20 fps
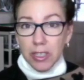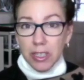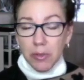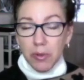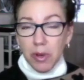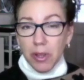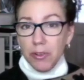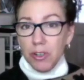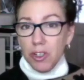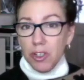
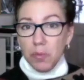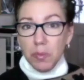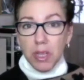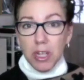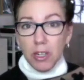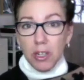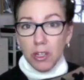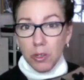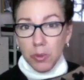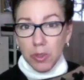whether it's me
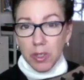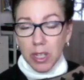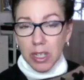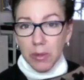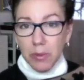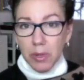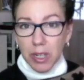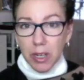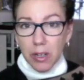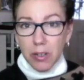or with anyone
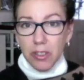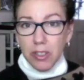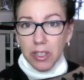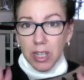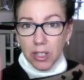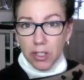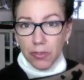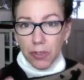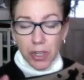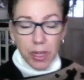else. It's
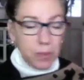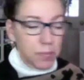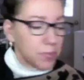free.